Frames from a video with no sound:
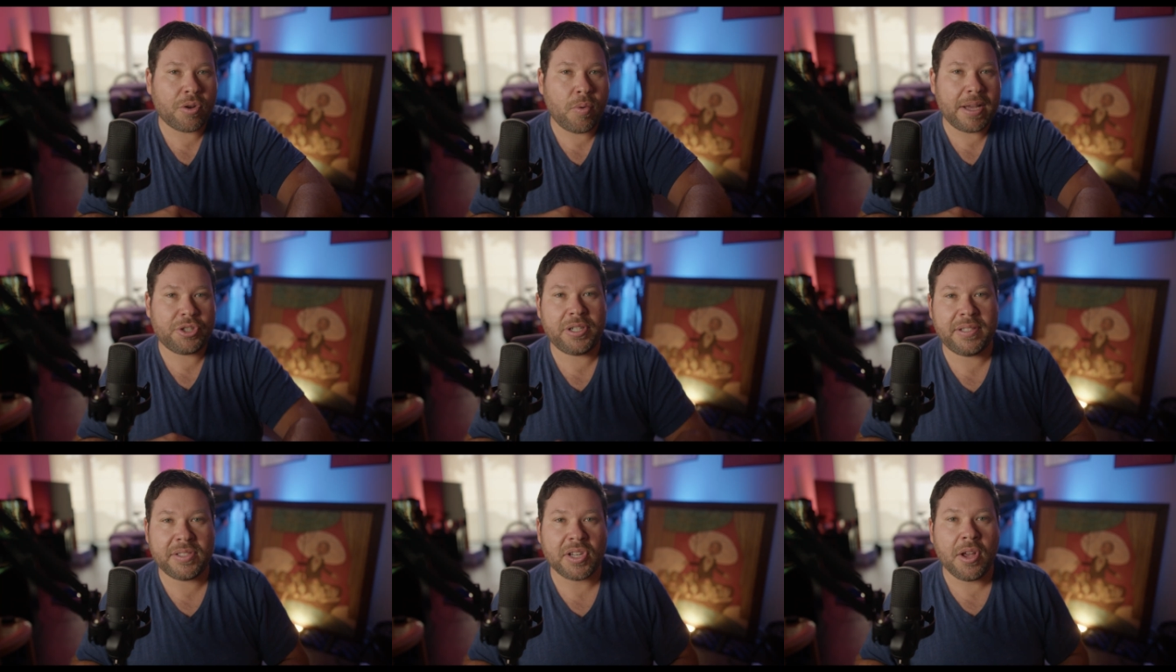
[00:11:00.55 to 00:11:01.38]

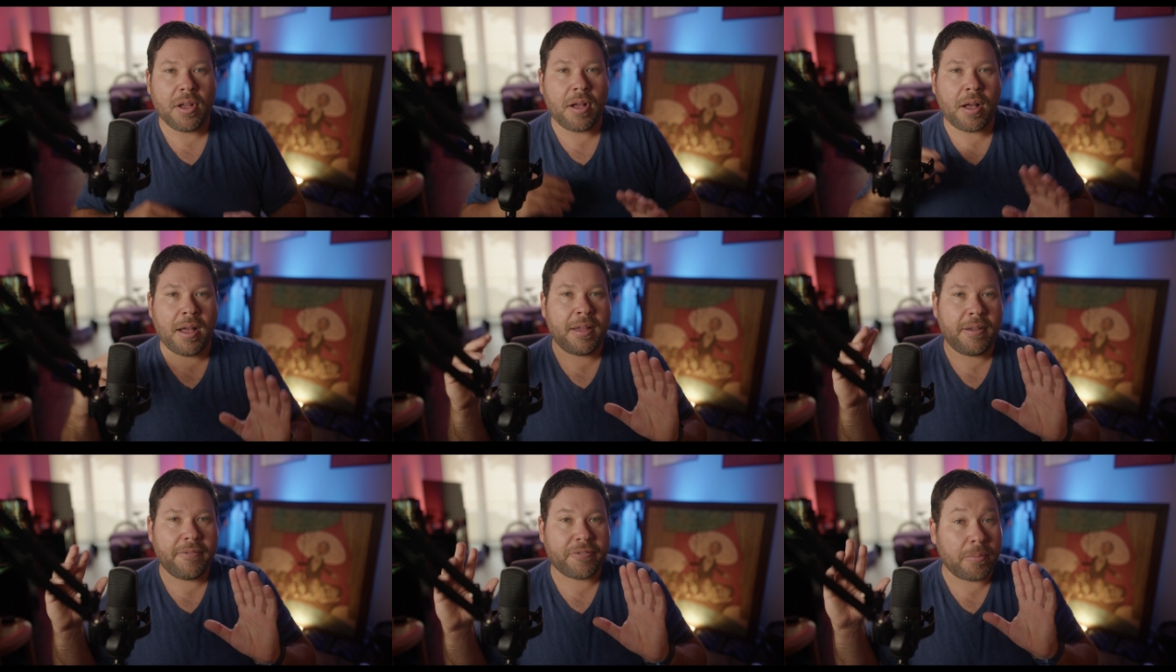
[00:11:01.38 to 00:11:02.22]
questions
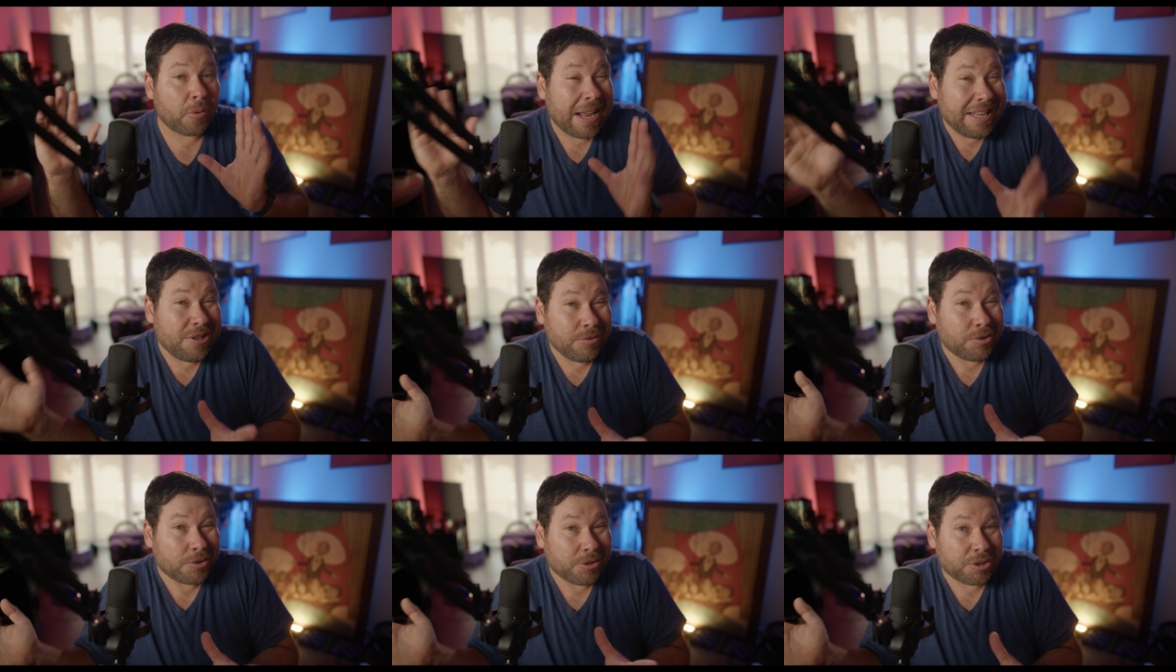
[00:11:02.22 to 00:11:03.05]
from RED
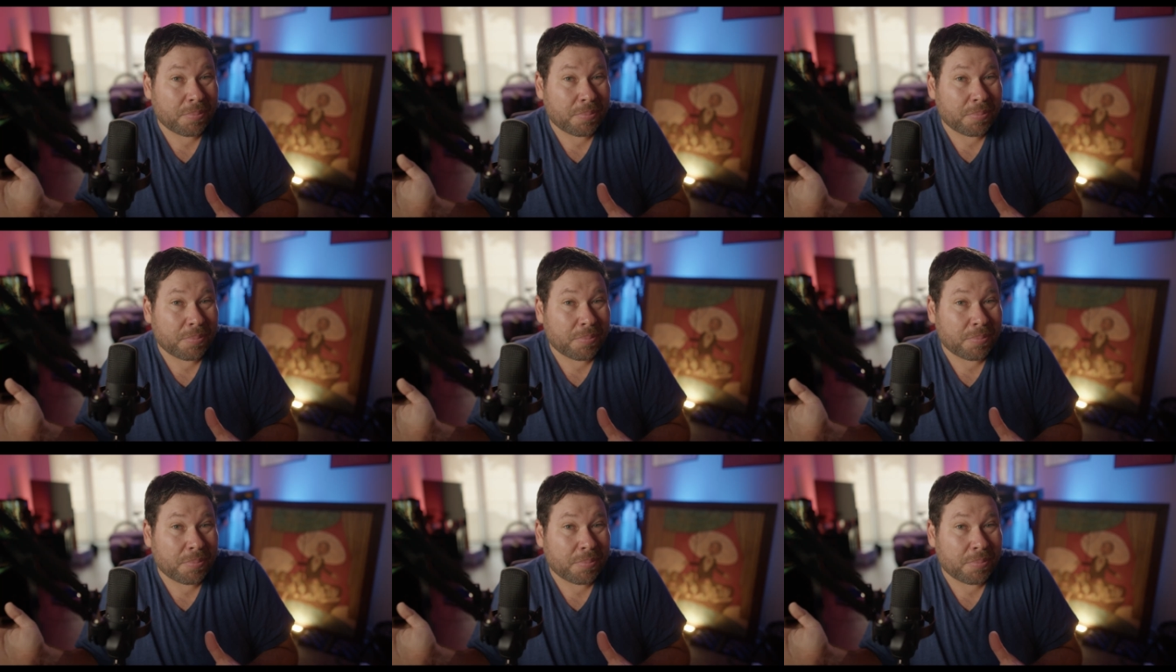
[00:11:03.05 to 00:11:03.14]
users